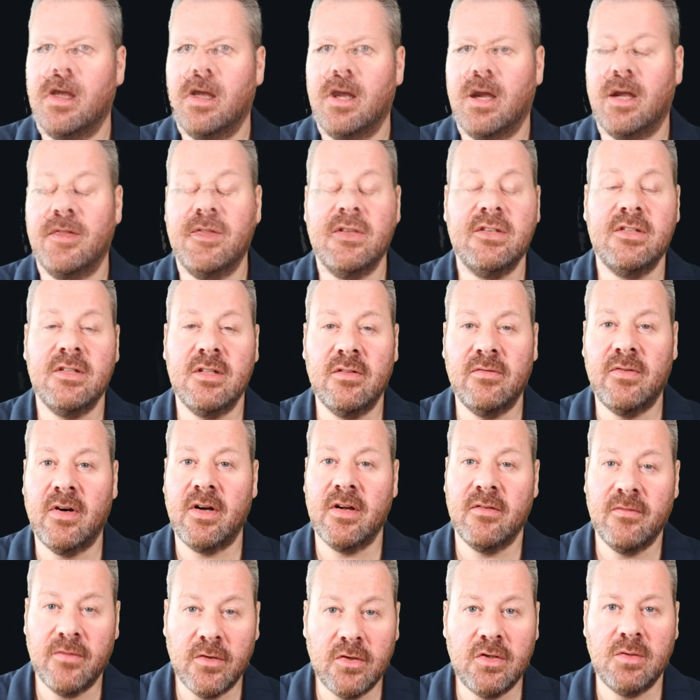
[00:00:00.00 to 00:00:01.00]
and this is a very
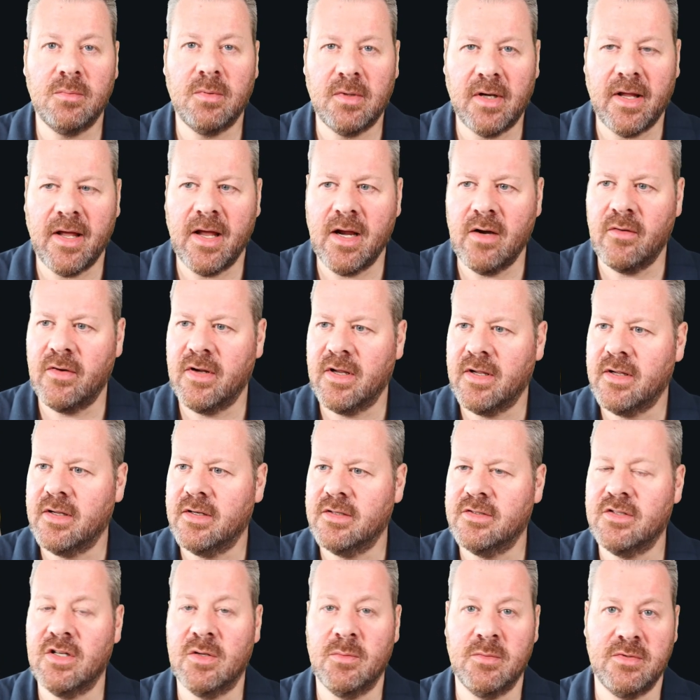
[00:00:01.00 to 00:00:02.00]
vulnerable area in
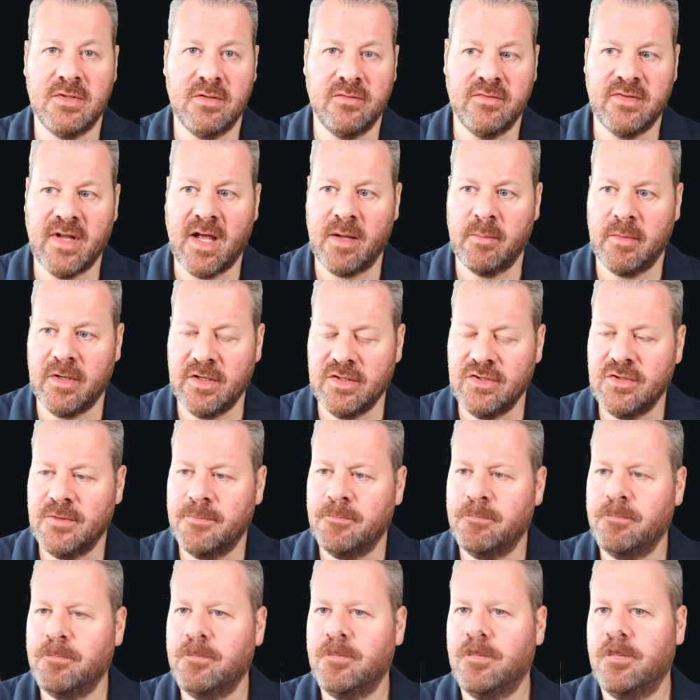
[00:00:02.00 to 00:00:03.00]
terms of damage.
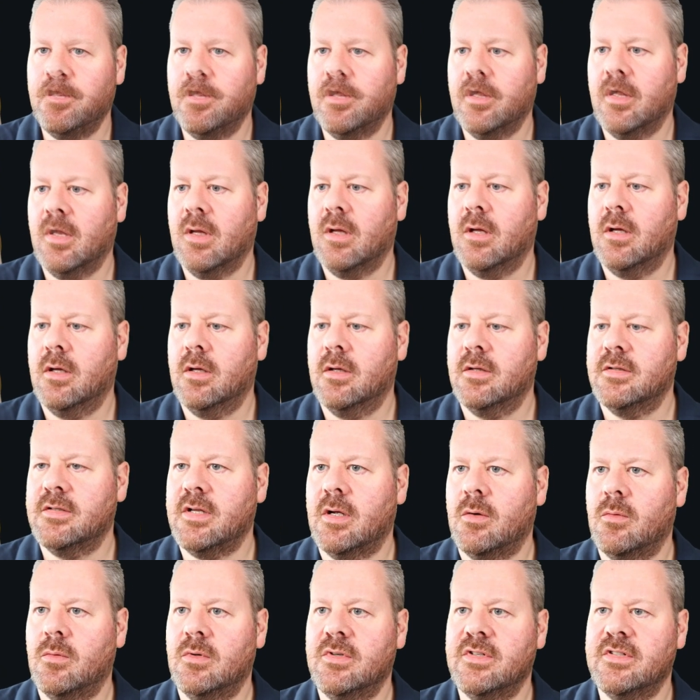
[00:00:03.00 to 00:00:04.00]

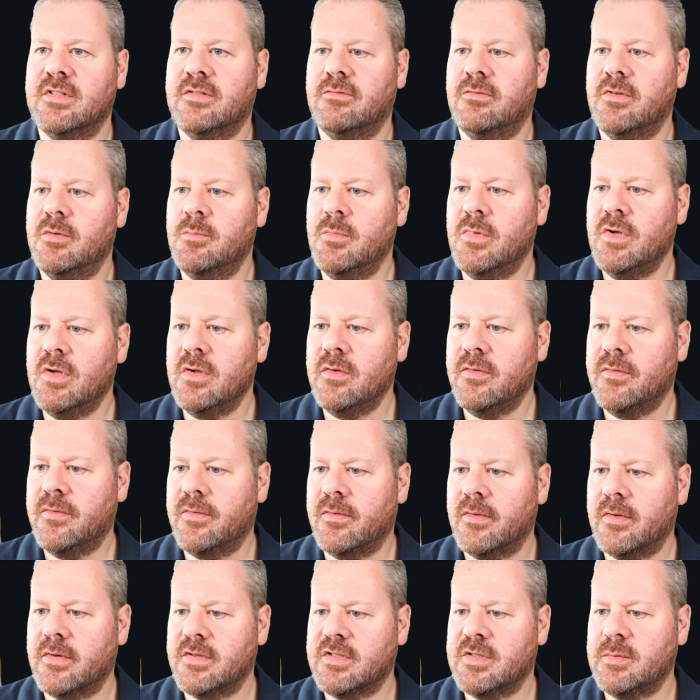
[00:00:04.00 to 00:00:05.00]
So we'll just remove
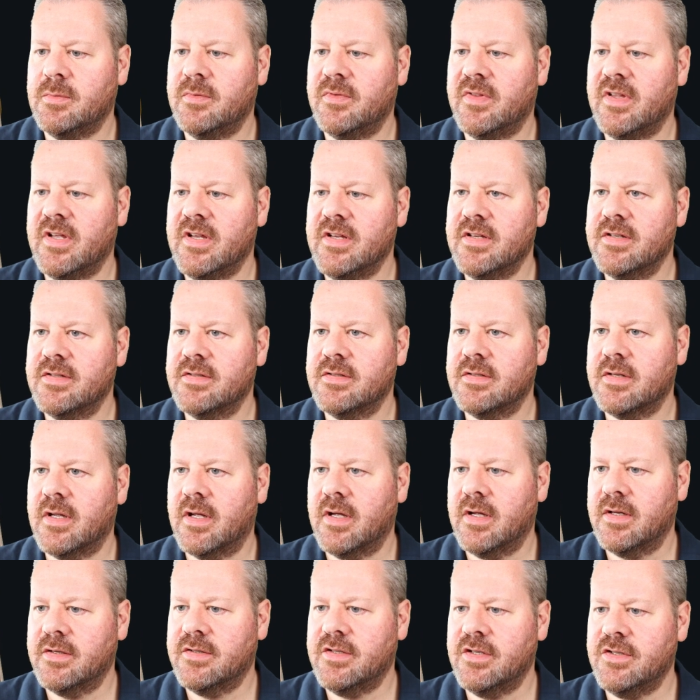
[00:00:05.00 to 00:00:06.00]
some of these
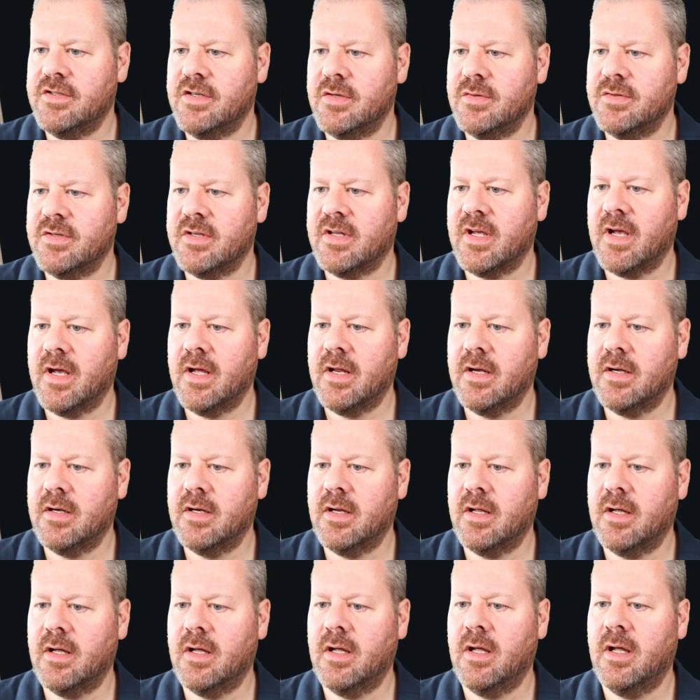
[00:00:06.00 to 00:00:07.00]
tissues
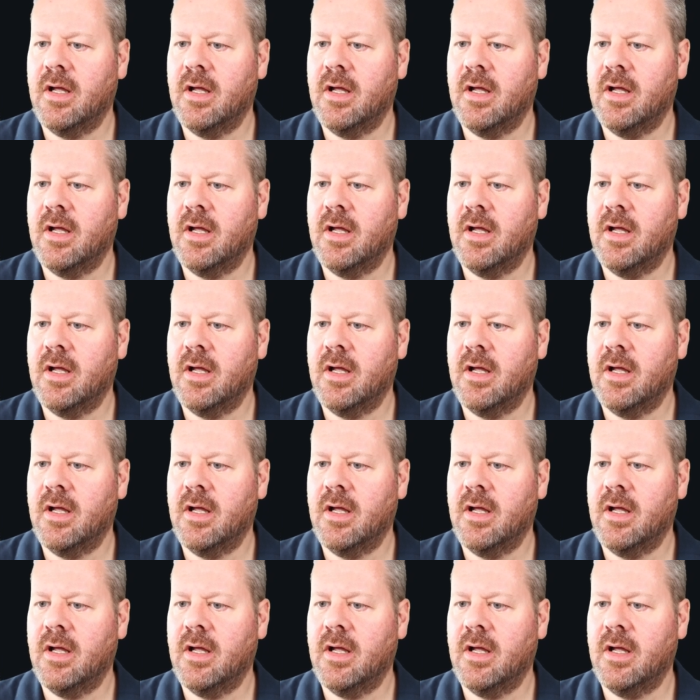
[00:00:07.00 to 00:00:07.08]
again,